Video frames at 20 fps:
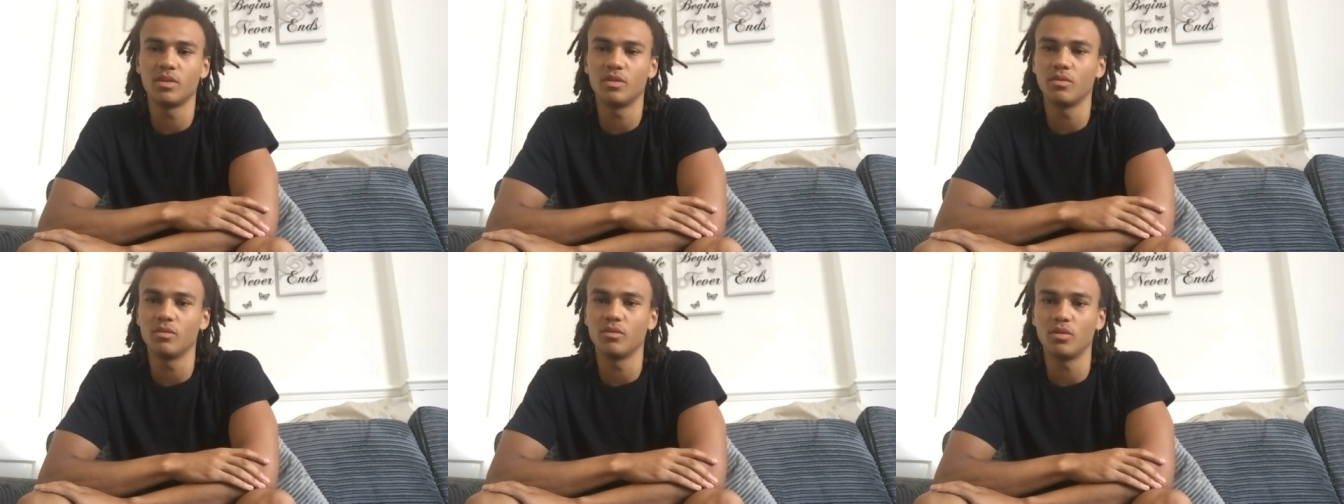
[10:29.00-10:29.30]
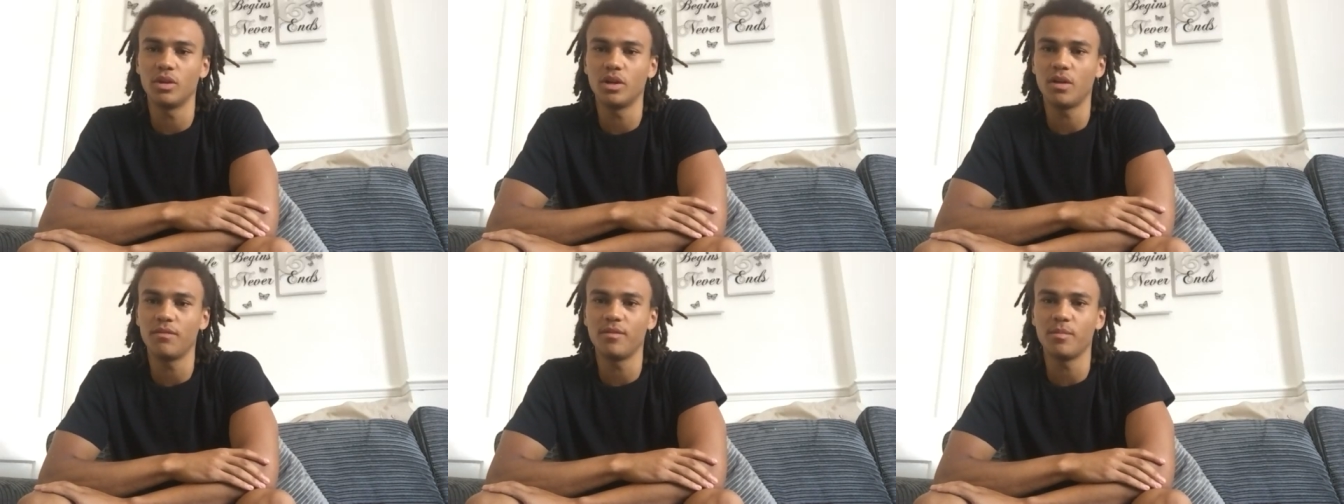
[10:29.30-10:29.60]
all
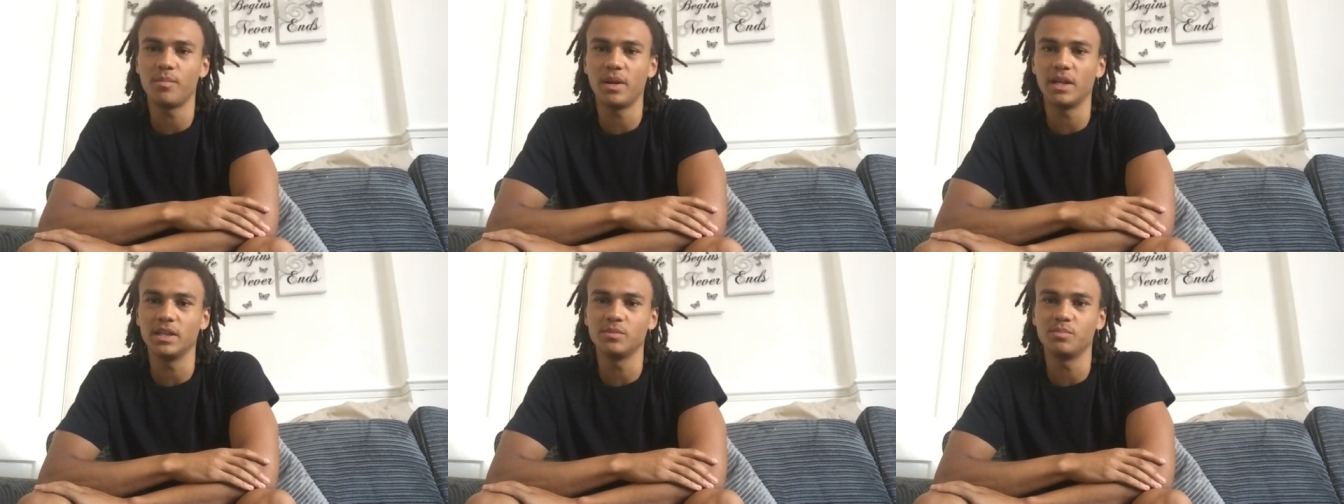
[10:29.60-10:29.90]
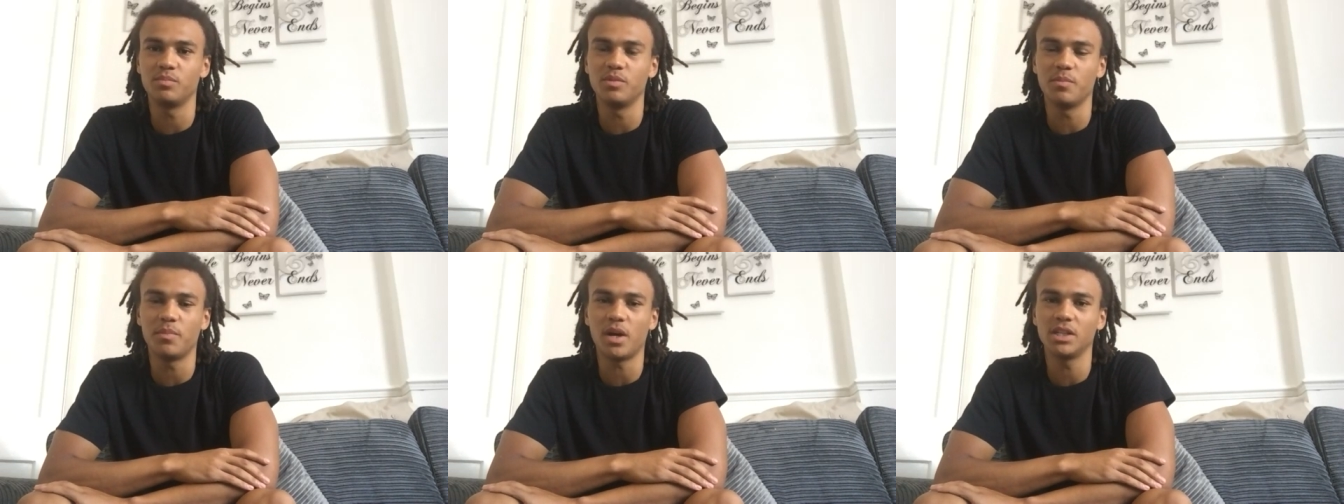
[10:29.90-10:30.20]
the other players,
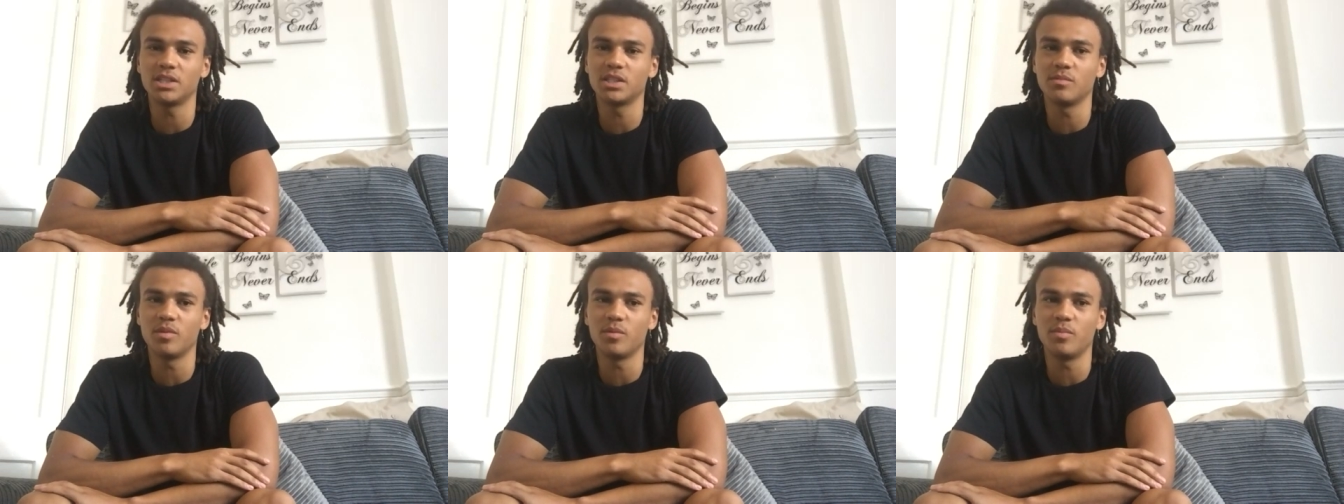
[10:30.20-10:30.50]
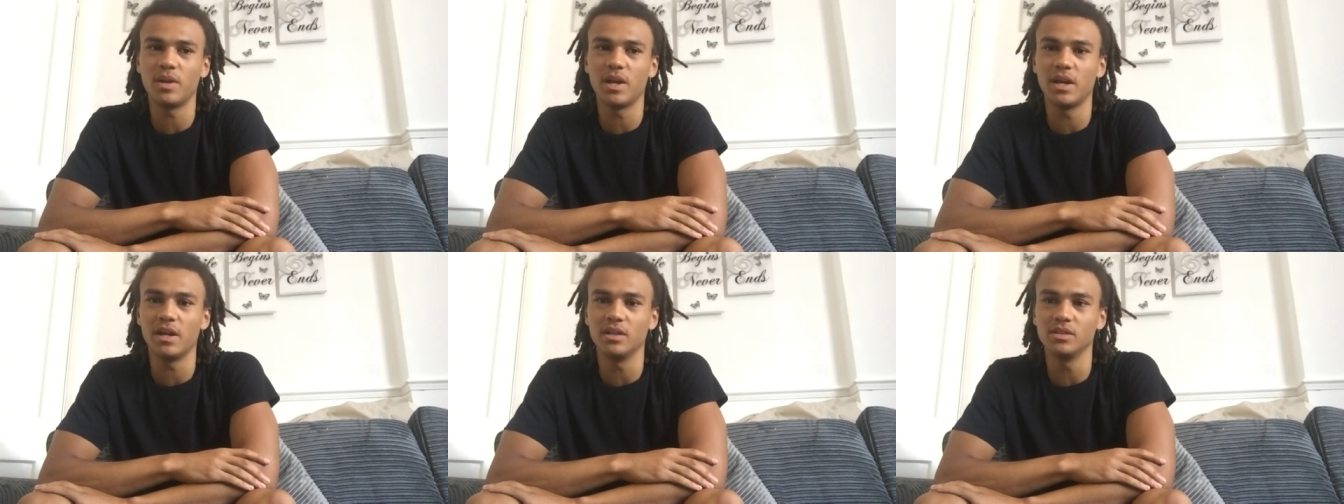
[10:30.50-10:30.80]
the basketball
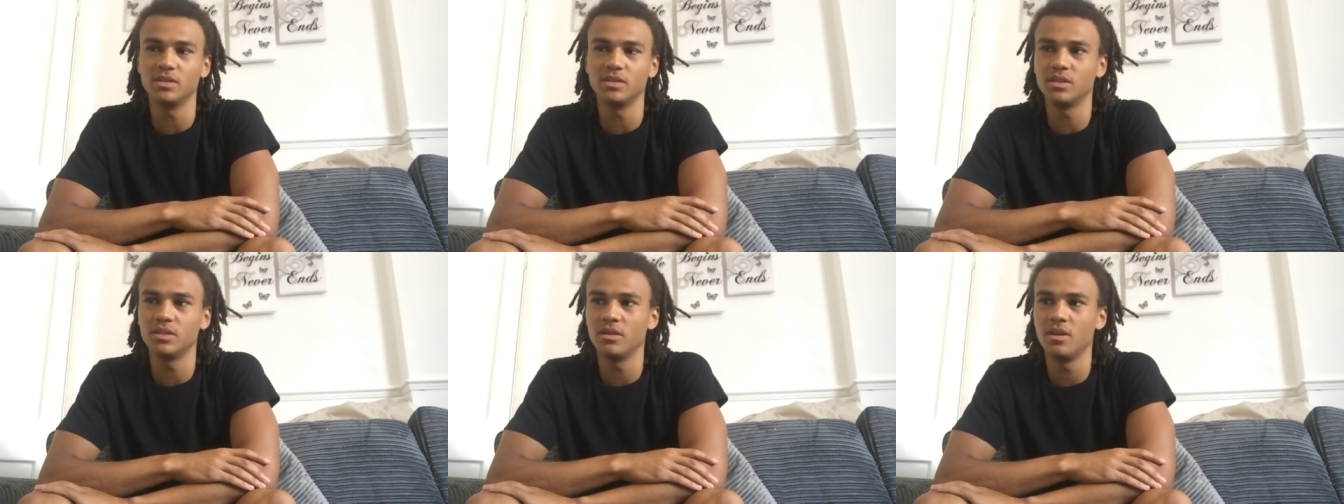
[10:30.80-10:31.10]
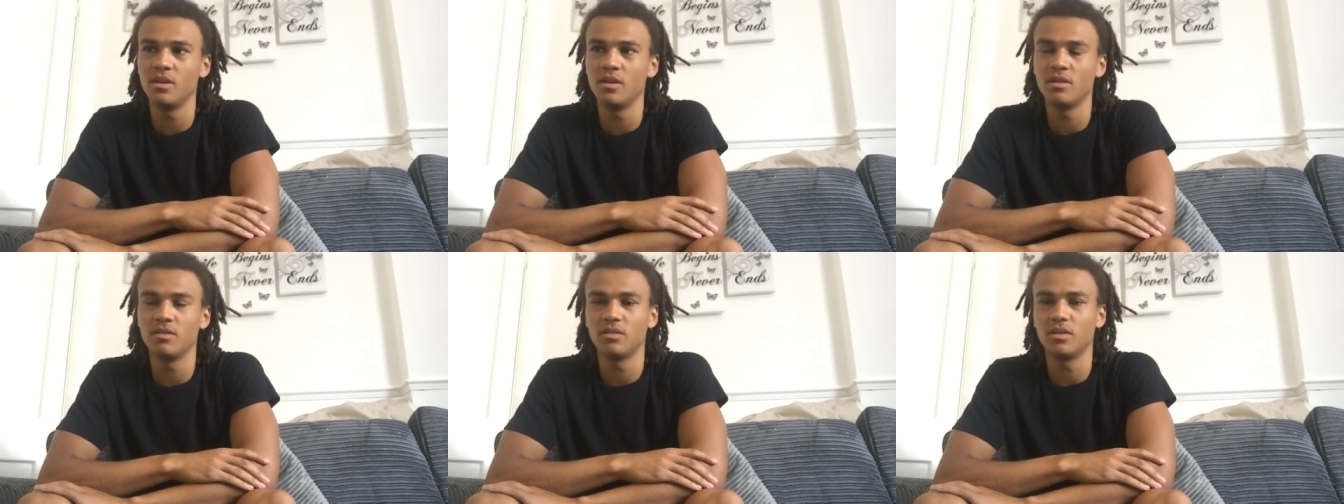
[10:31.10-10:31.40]
players,
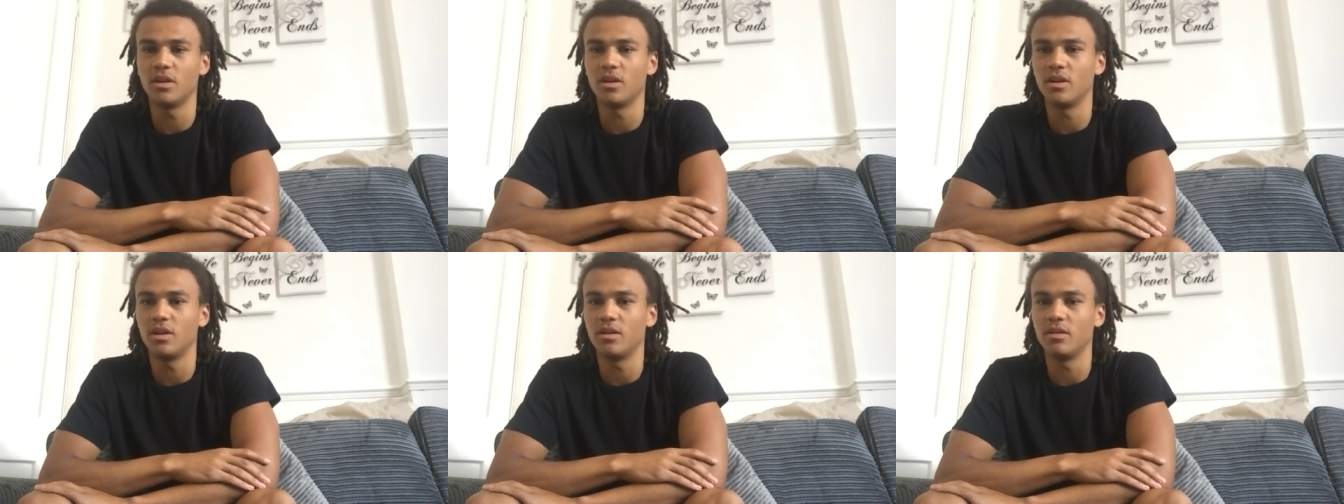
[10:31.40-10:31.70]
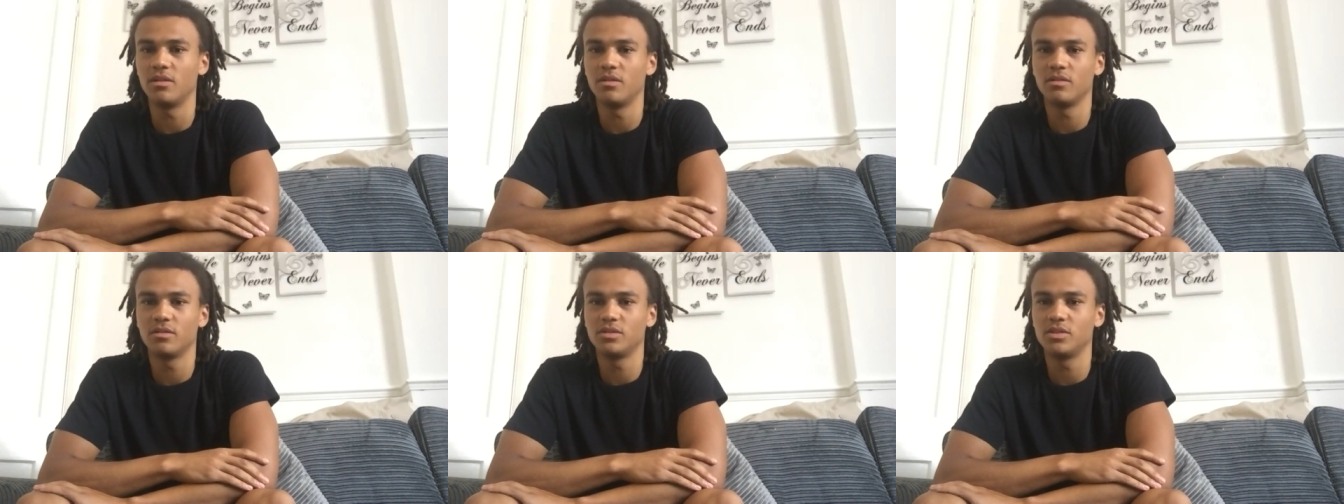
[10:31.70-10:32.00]
do
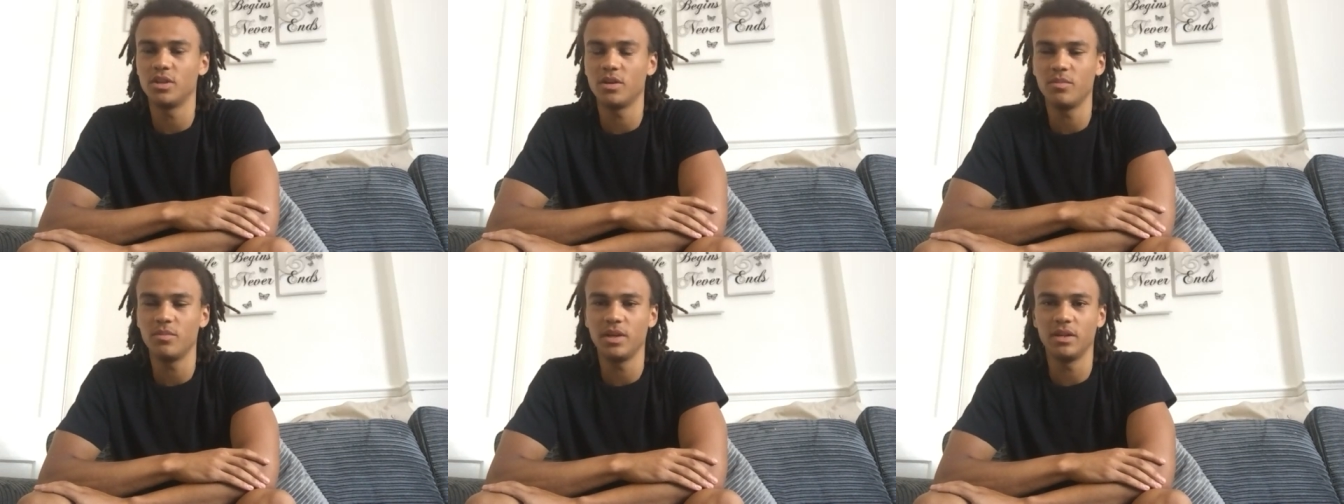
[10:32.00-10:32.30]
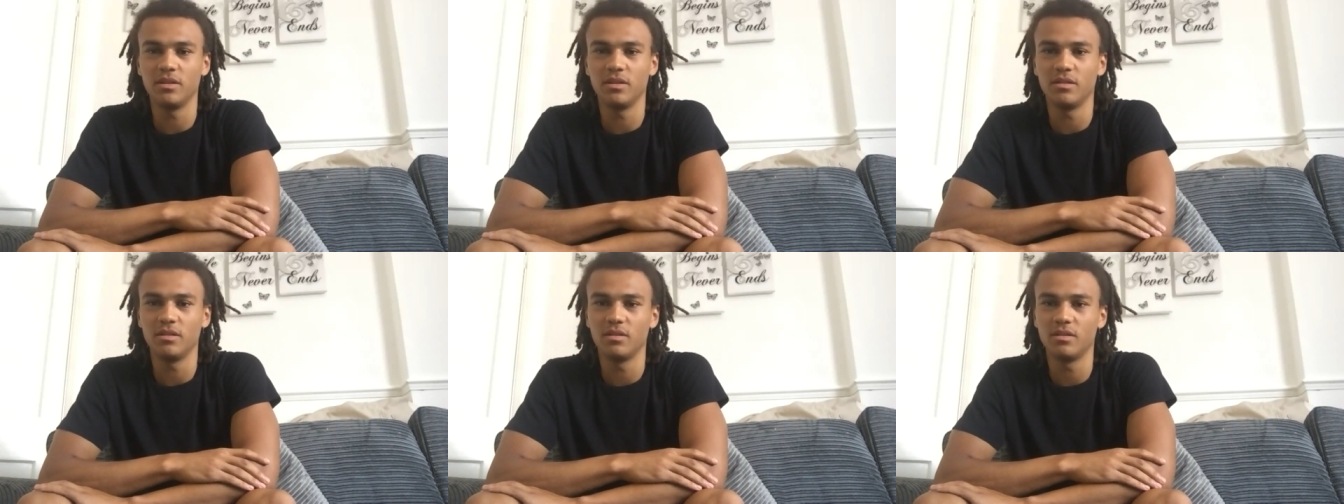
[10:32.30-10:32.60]
you know what I mean?